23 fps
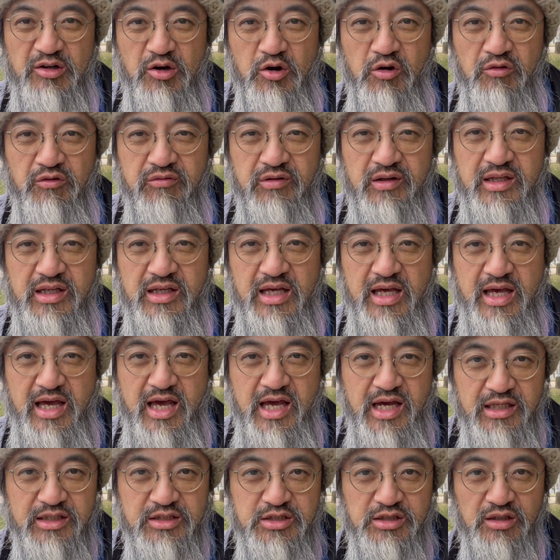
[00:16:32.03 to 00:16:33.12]
over the
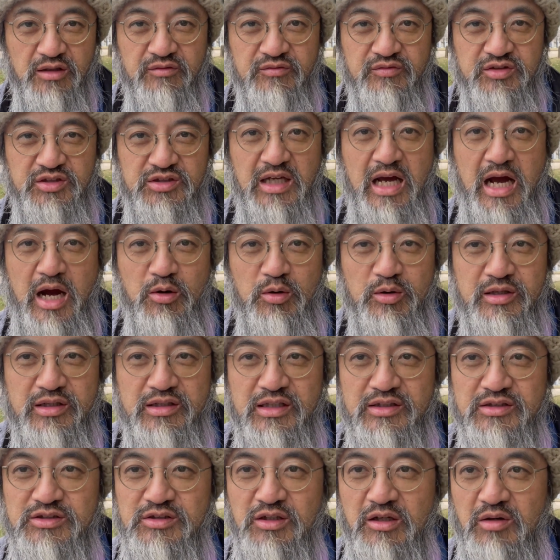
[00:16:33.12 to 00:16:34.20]
edge of
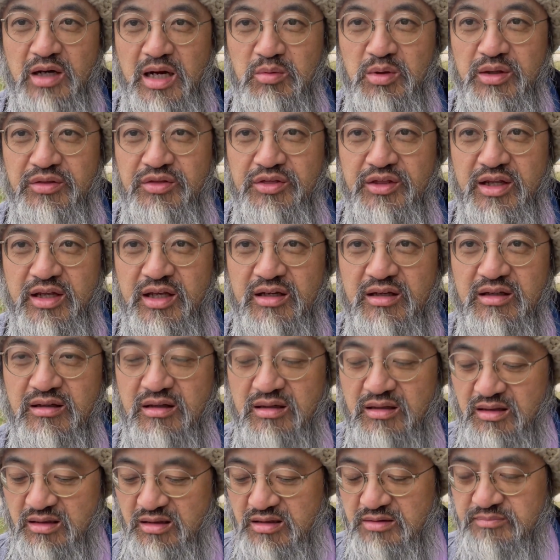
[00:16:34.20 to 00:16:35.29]
sourness. So I would think
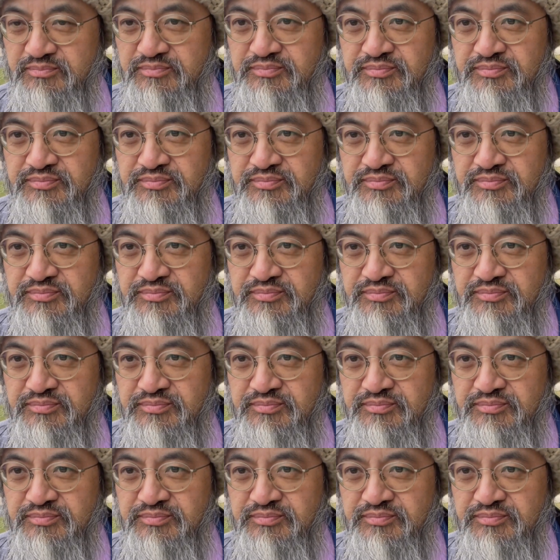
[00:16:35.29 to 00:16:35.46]
you